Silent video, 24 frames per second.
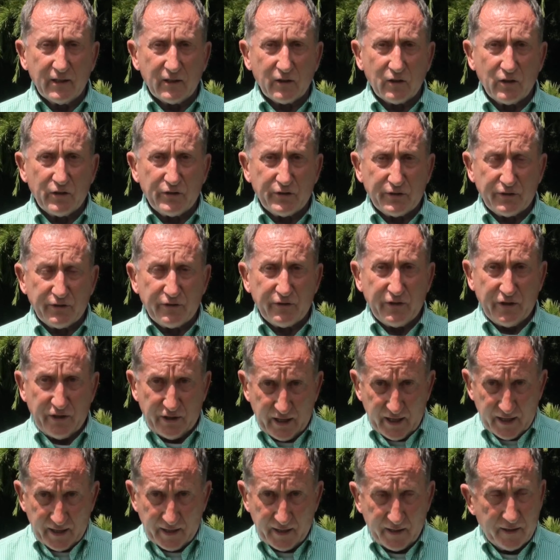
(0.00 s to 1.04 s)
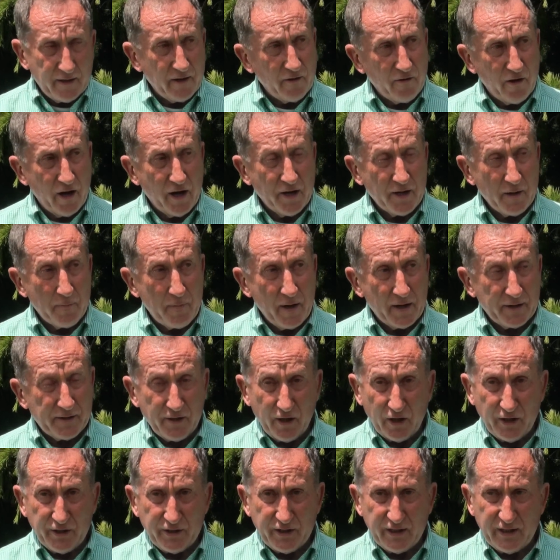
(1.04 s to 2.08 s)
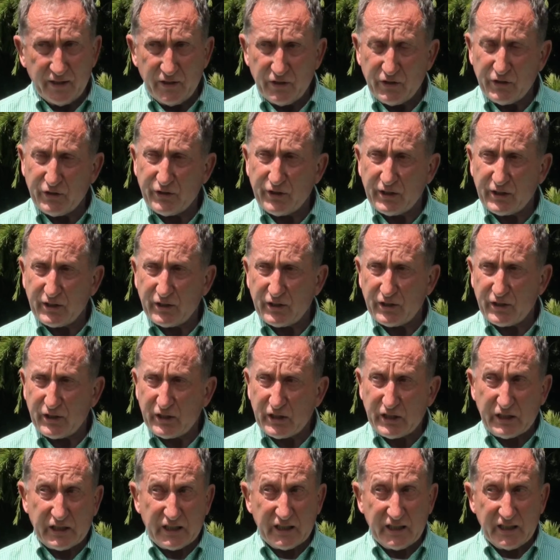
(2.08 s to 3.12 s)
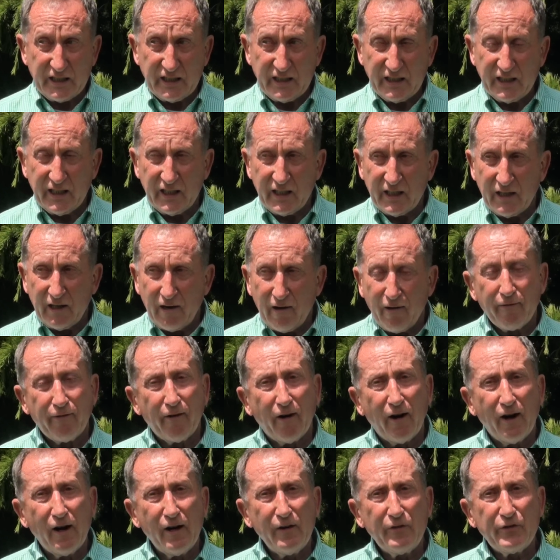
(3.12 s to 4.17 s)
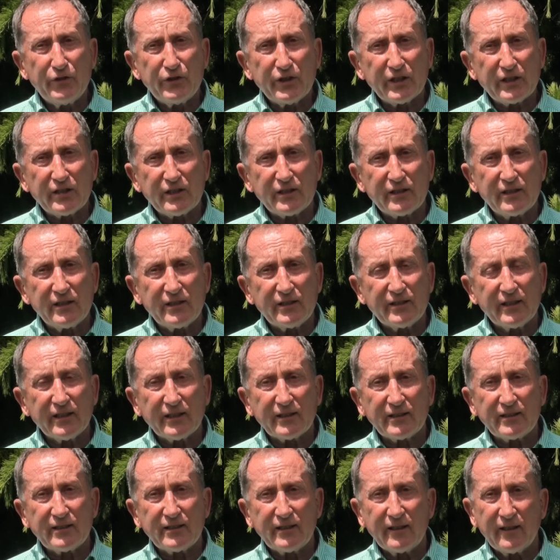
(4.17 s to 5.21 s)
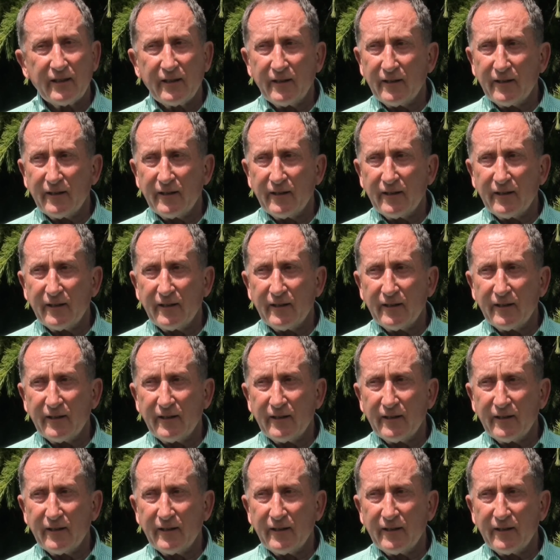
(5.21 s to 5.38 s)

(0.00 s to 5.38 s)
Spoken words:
because then in around about 1965, 66,